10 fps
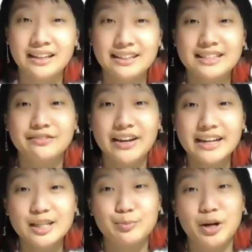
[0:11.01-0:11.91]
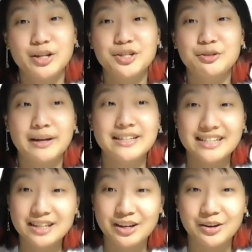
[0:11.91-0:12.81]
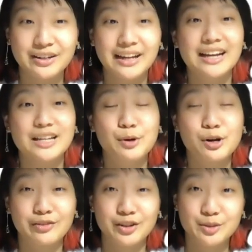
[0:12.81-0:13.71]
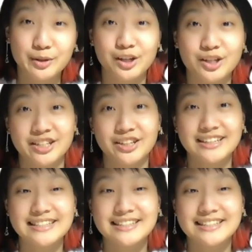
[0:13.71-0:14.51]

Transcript: This event is brought to you by Decode as part of our speaker series.